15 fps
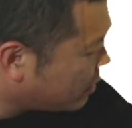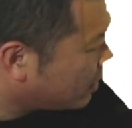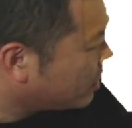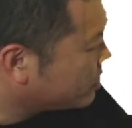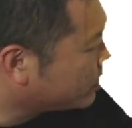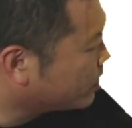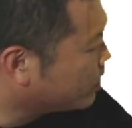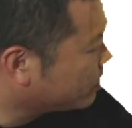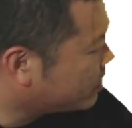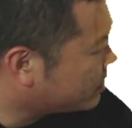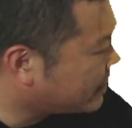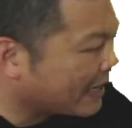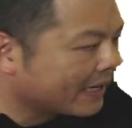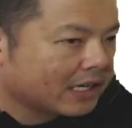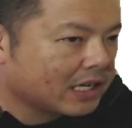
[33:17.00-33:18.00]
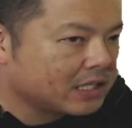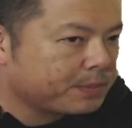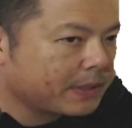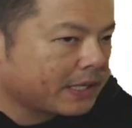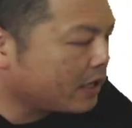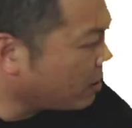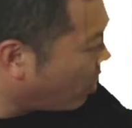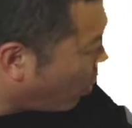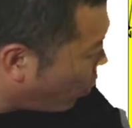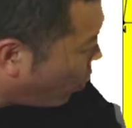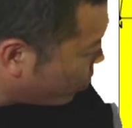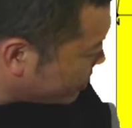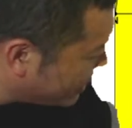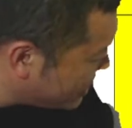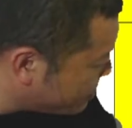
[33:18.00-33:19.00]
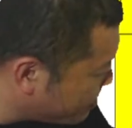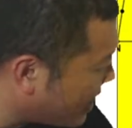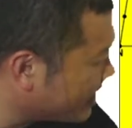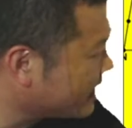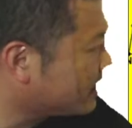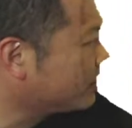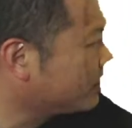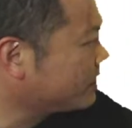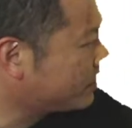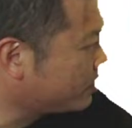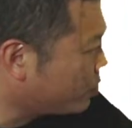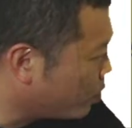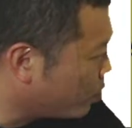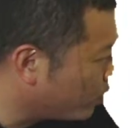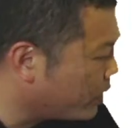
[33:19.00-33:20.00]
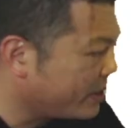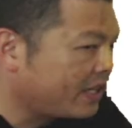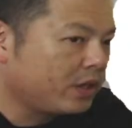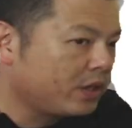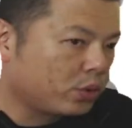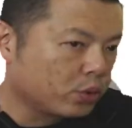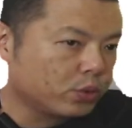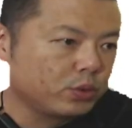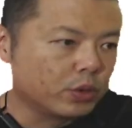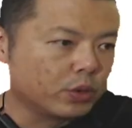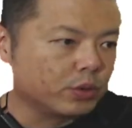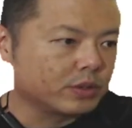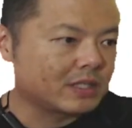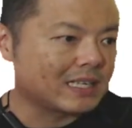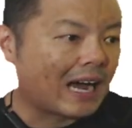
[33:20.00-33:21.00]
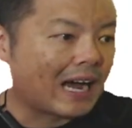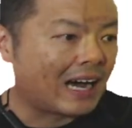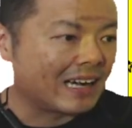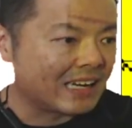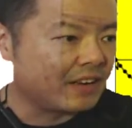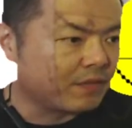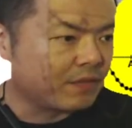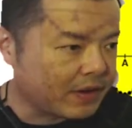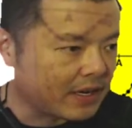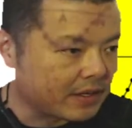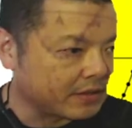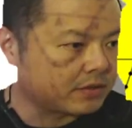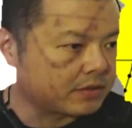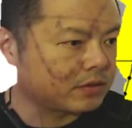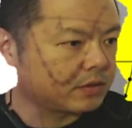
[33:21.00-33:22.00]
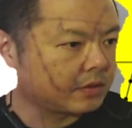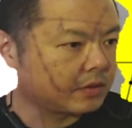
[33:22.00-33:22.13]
So technically speaking, all these particles within two nodes are in phase.